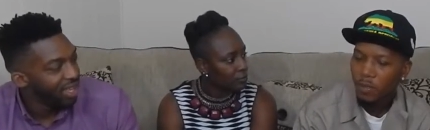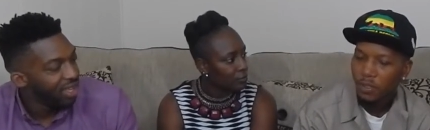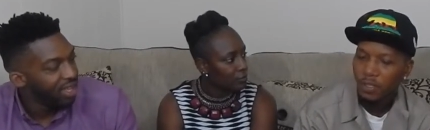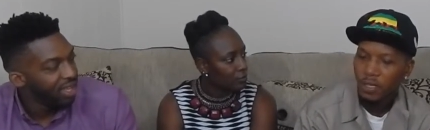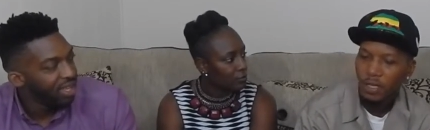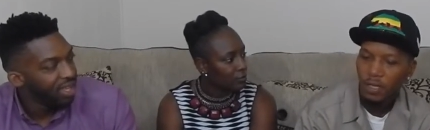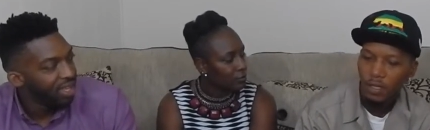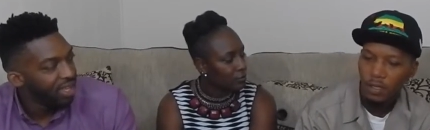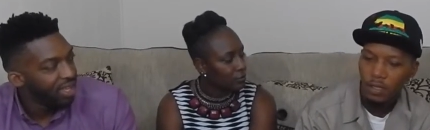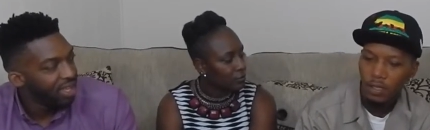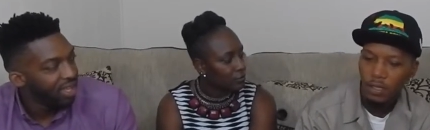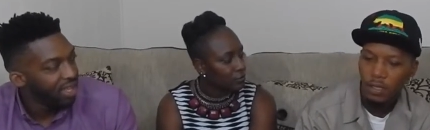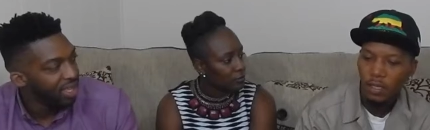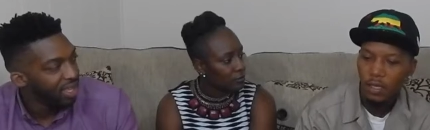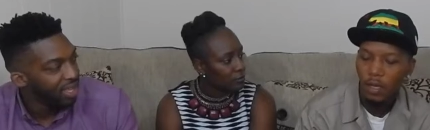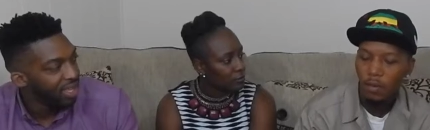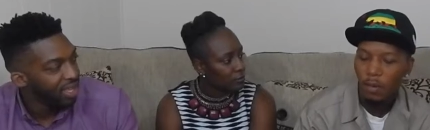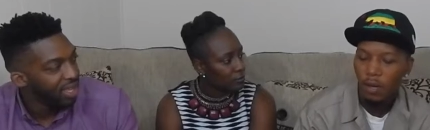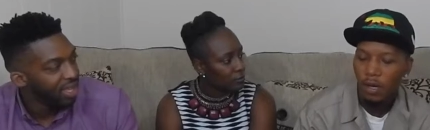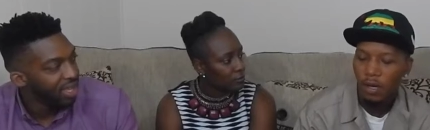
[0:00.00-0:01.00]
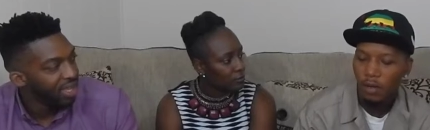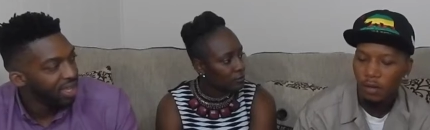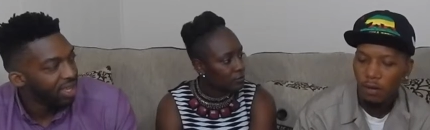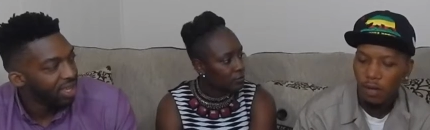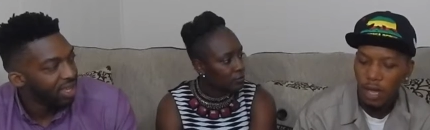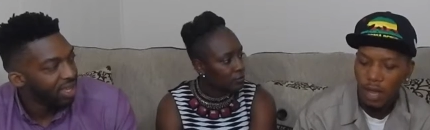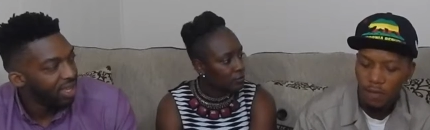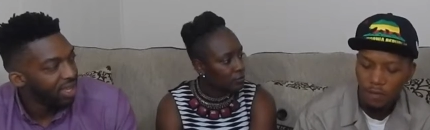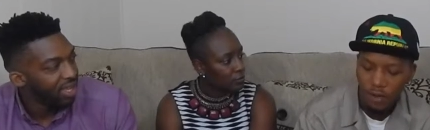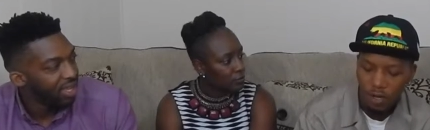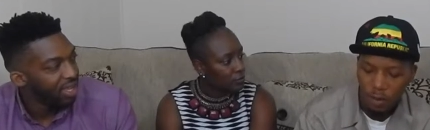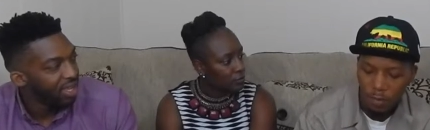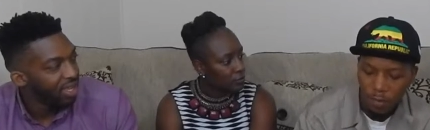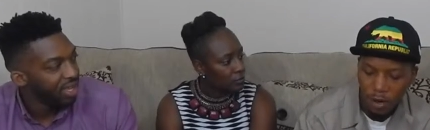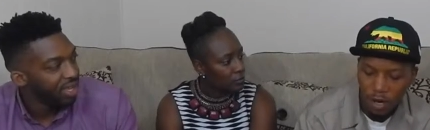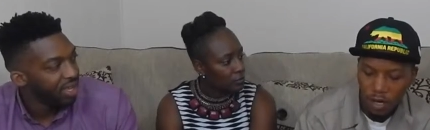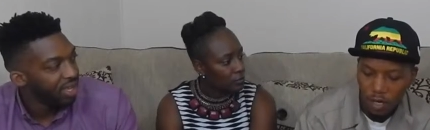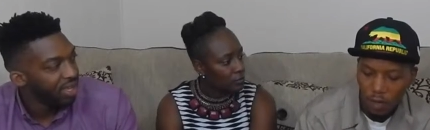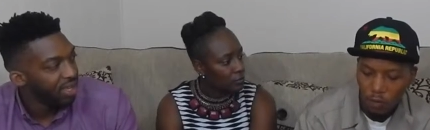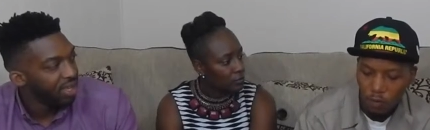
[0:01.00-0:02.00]
Speaker 1: particularly about African
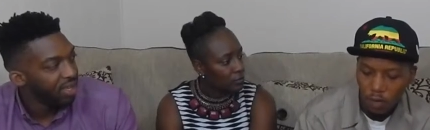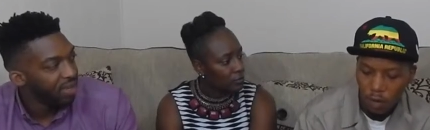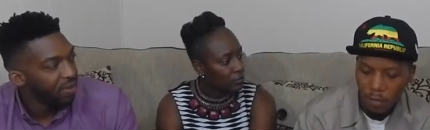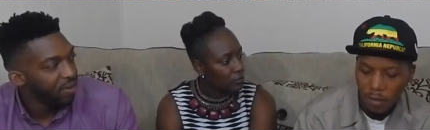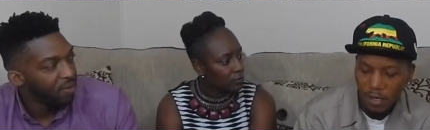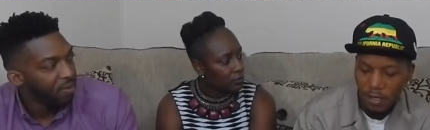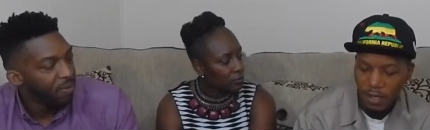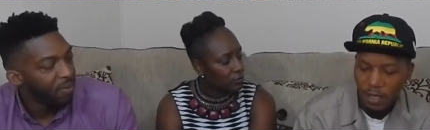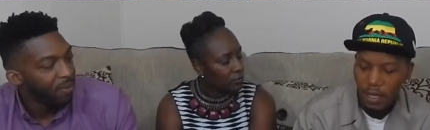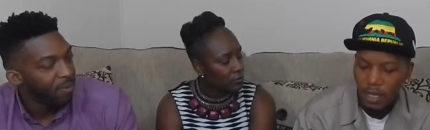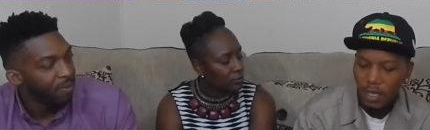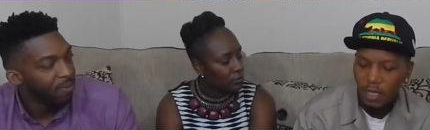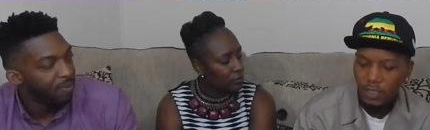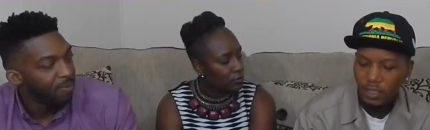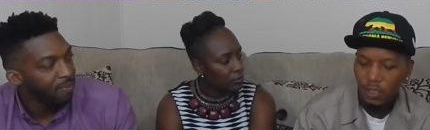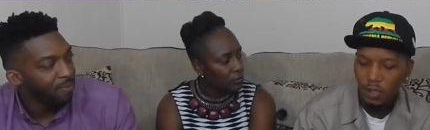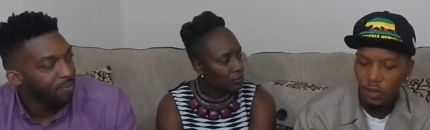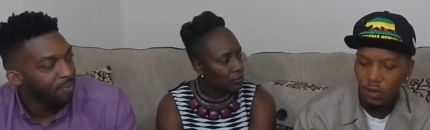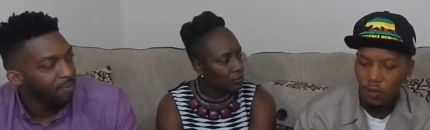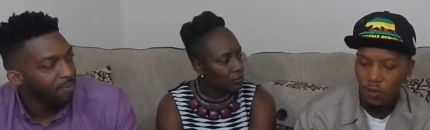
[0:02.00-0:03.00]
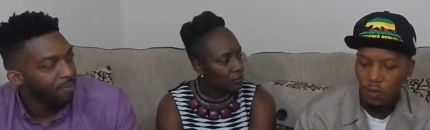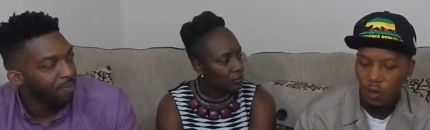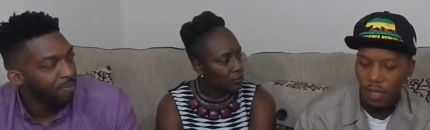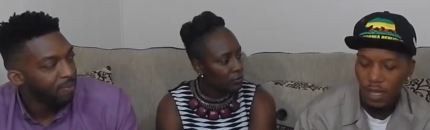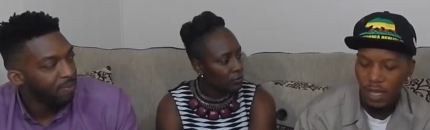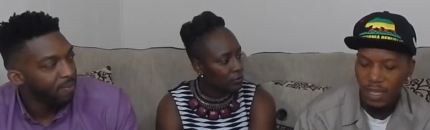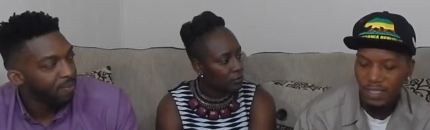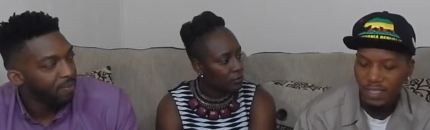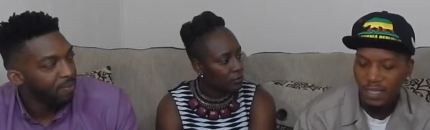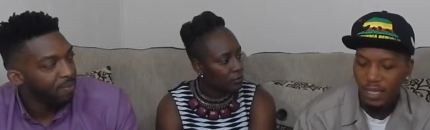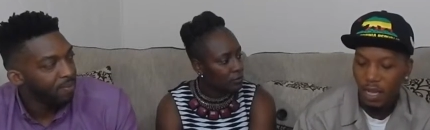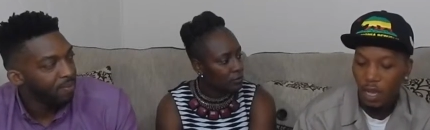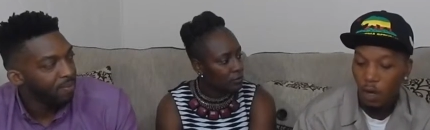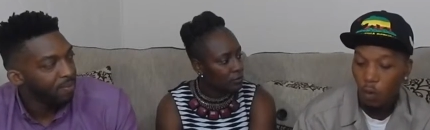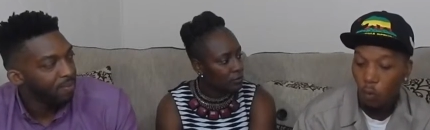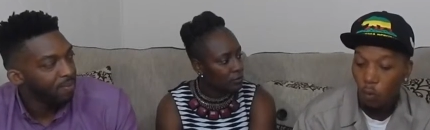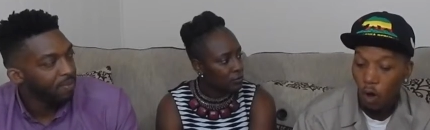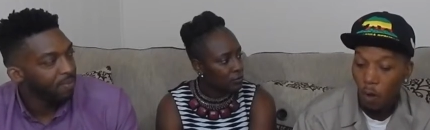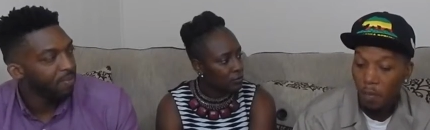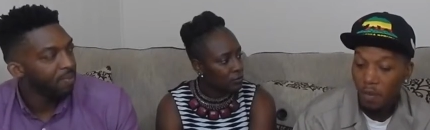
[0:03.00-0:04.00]
American women. So it's
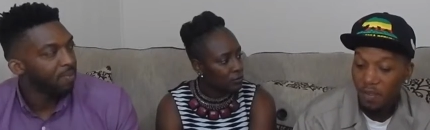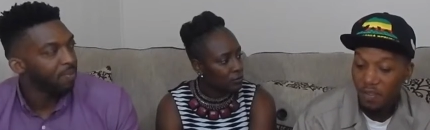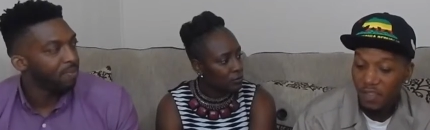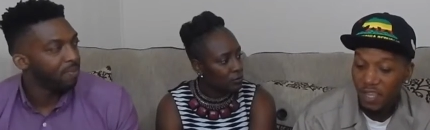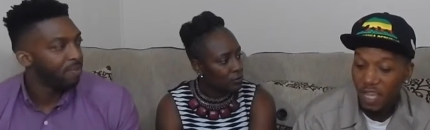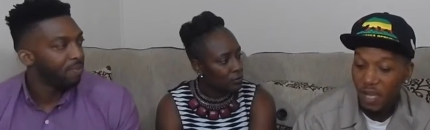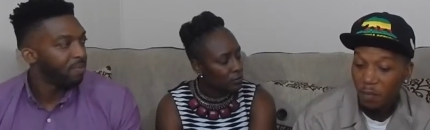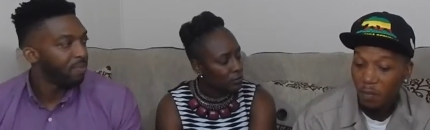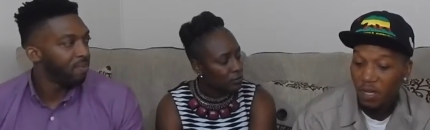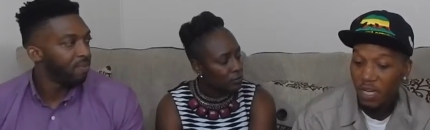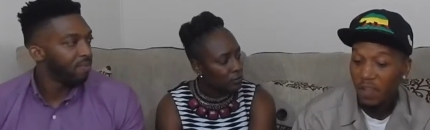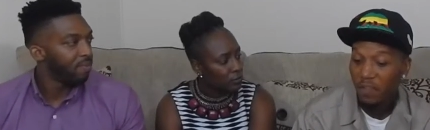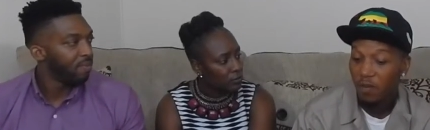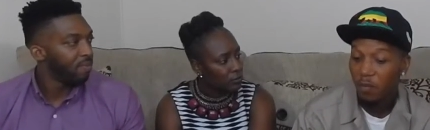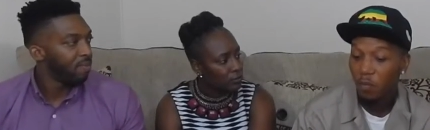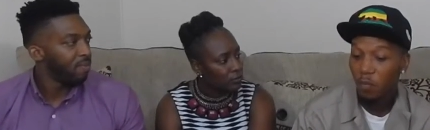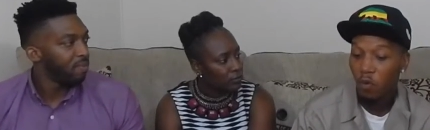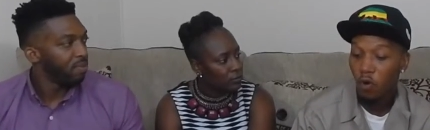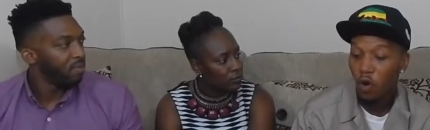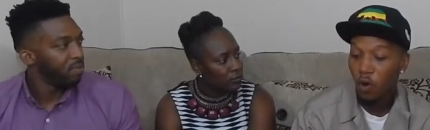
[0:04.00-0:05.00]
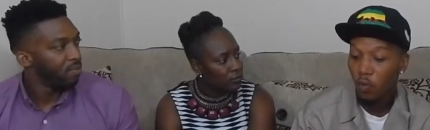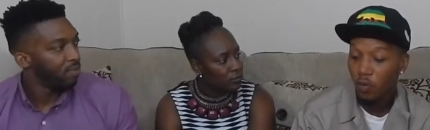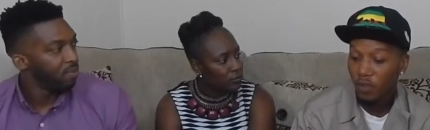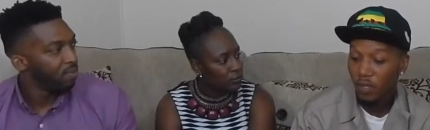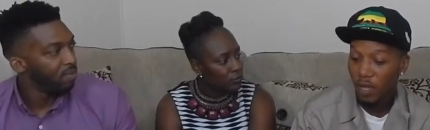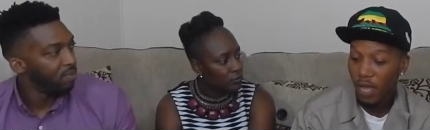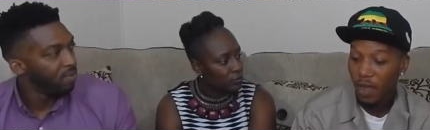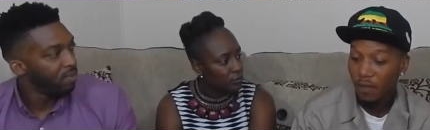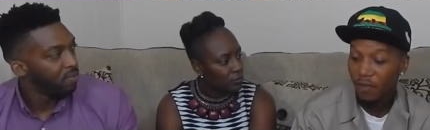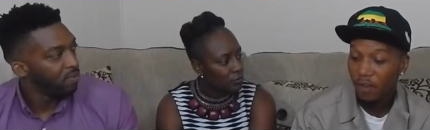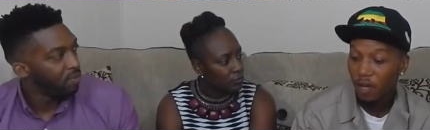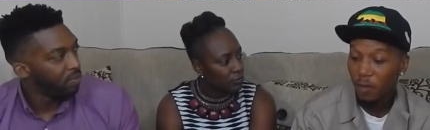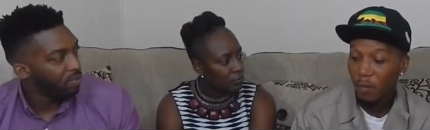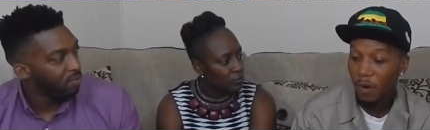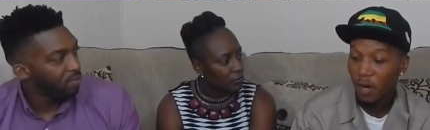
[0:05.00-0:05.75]
a woman thing, but even more with the African